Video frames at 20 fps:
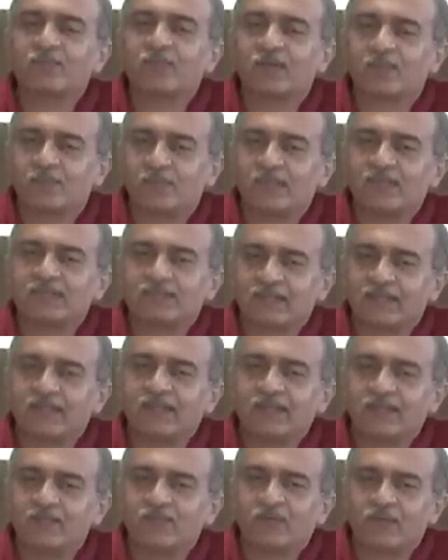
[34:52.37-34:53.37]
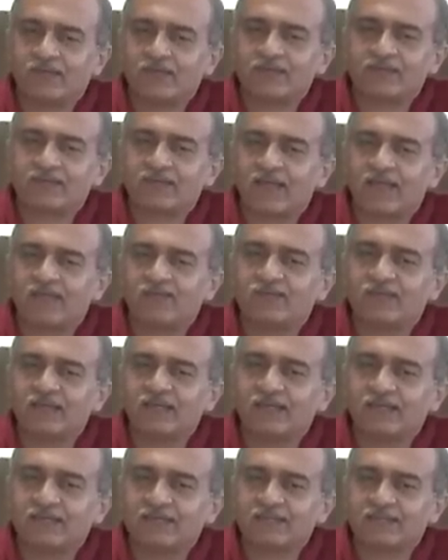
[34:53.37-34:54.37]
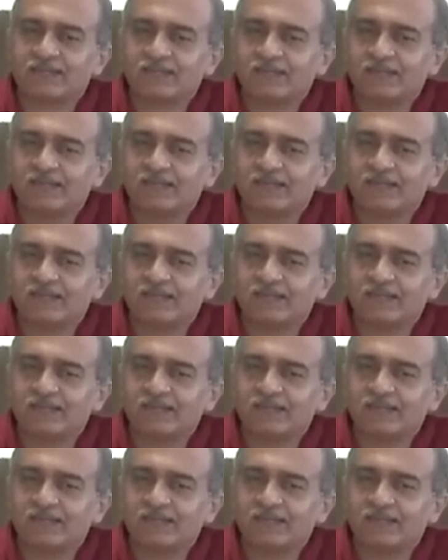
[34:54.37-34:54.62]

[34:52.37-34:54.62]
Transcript: But basically, what is driving is